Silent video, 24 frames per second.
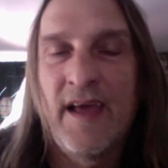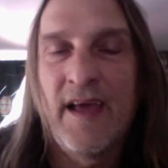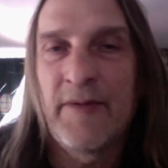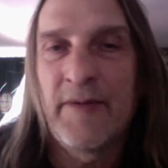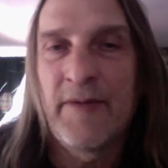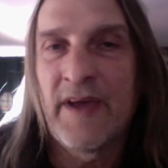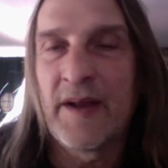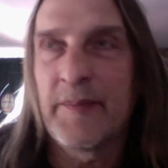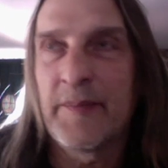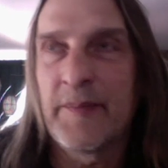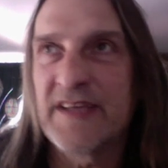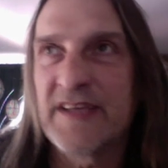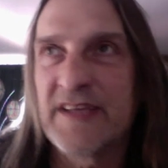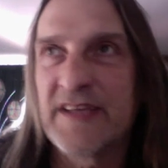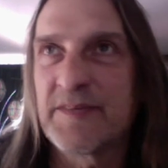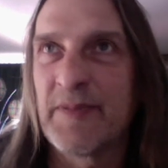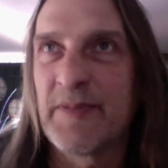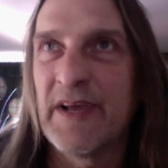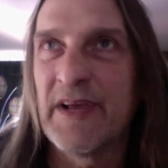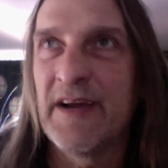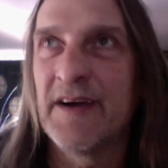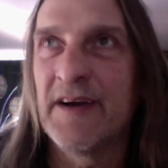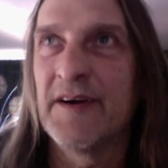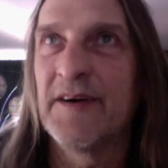we got a bass
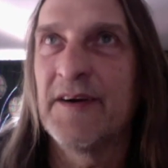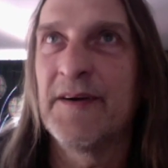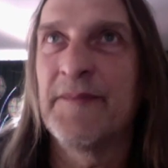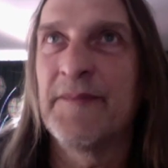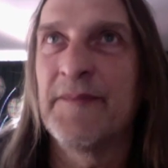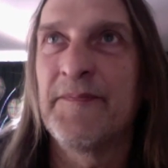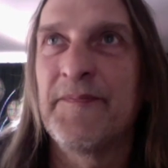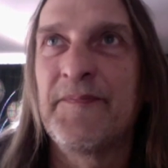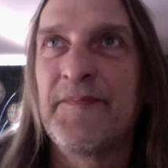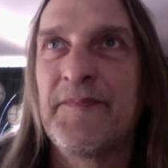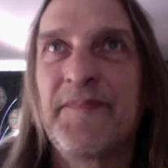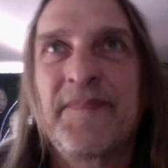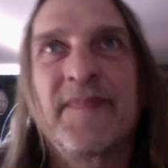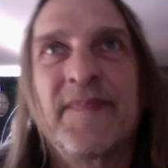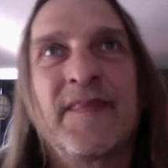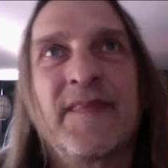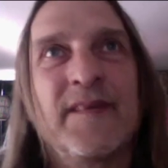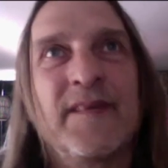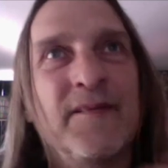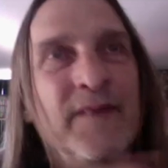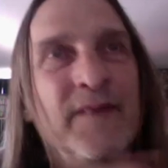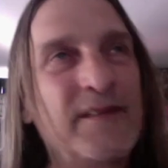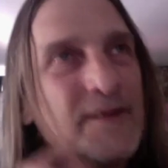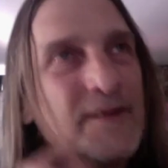player and
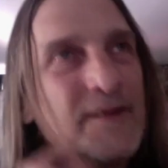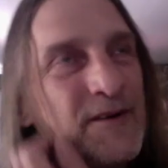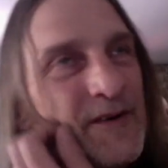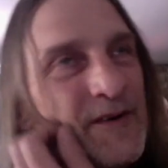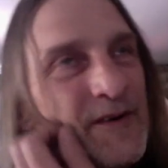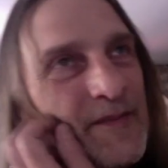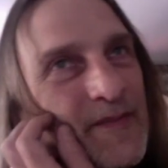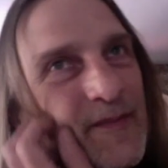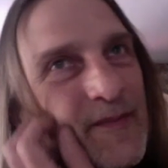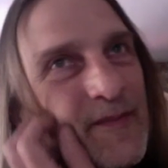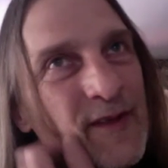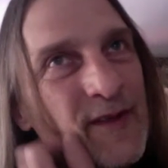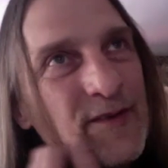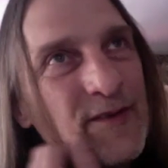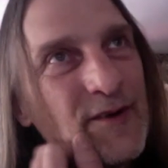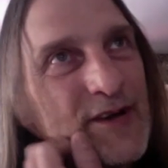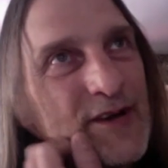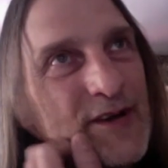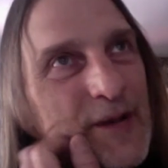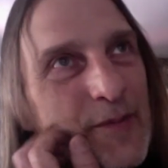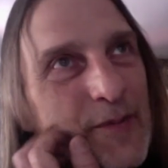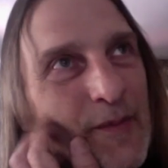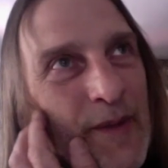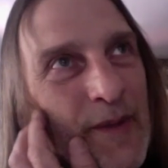went through went through
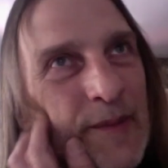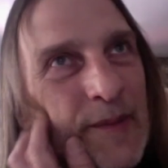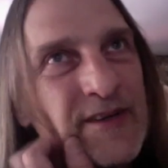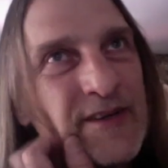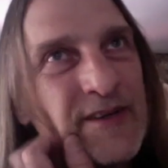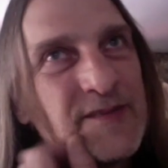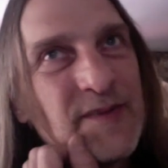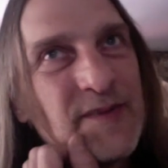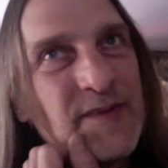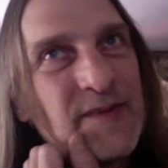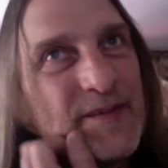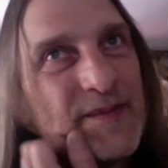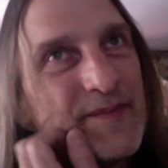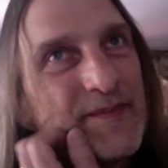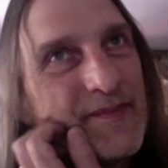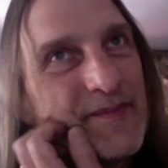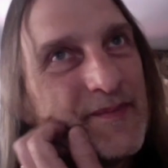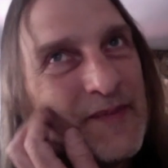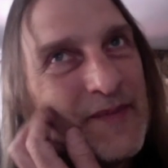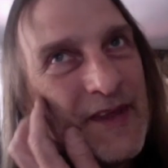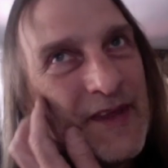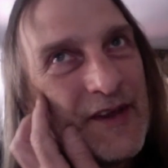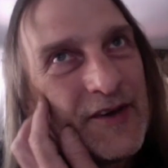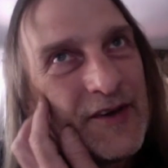a couple members, but
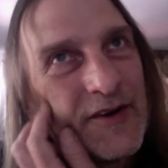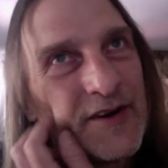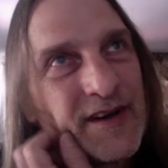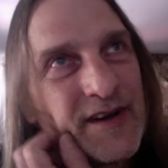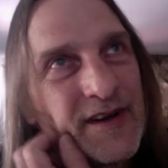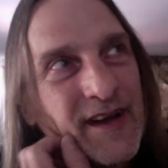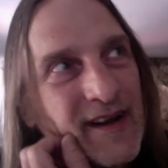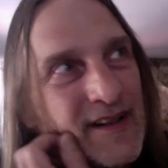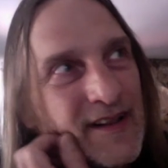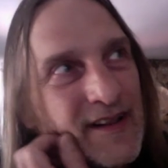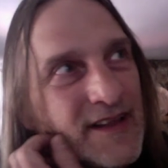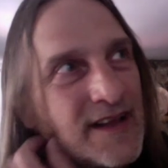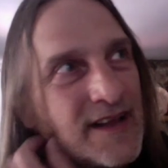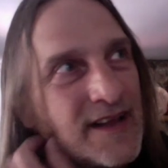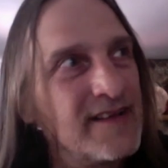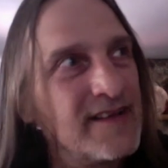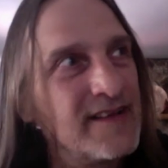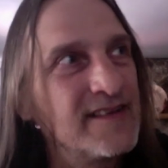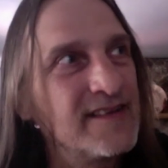me and Kirk kind of like